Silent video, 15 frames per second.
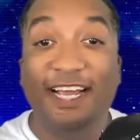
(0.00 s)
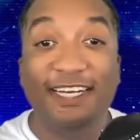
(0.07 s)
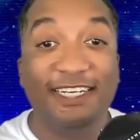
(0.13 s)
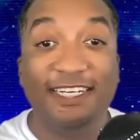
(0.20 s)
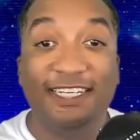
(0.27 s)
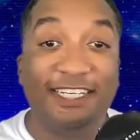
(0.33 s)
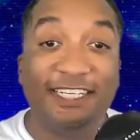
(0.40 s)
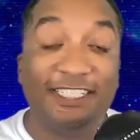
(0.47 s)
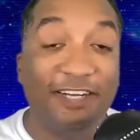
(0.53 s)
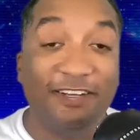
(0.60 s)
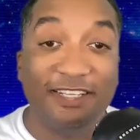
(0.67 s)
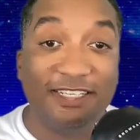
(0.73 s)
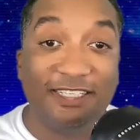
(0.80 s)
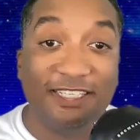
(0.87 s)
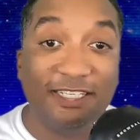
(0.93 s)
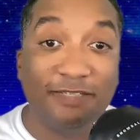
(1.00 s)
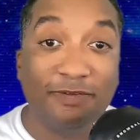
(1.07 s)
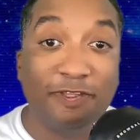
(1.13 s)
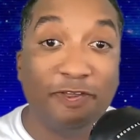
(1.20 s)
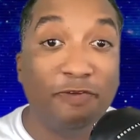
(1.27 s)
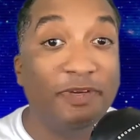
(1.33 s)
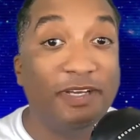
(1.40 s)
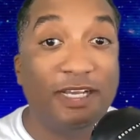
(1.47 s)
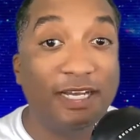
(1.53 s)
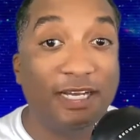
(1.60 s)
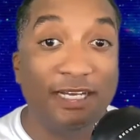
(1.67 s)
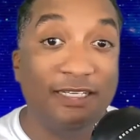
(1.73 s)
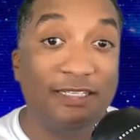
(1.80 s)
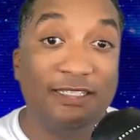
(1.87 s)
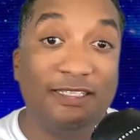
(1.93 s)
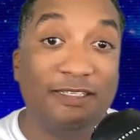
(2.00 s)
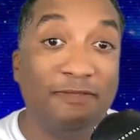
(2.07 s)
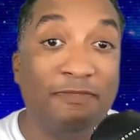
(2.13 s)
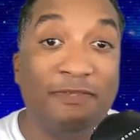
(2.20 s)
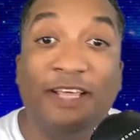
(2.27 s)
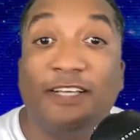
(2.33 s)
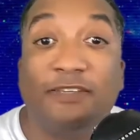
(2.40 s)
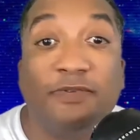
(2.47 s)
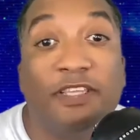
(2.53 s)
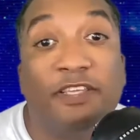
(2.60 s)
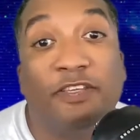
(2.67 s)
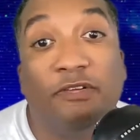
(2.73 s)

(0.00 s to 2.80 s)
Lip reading: I needed to share these things with you because that's what the